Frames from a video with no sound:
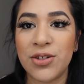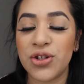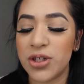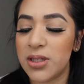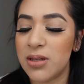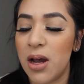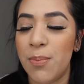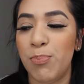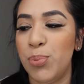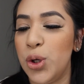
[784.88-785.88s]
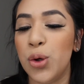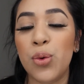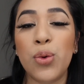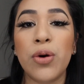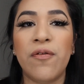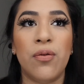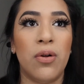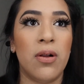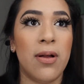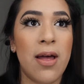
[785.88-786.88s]
it's just a
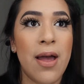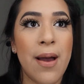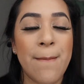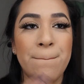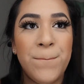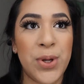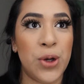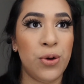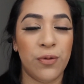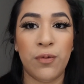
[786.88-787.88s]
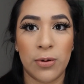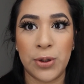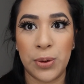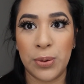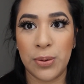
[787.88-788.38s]
beautiful, beautiful nude.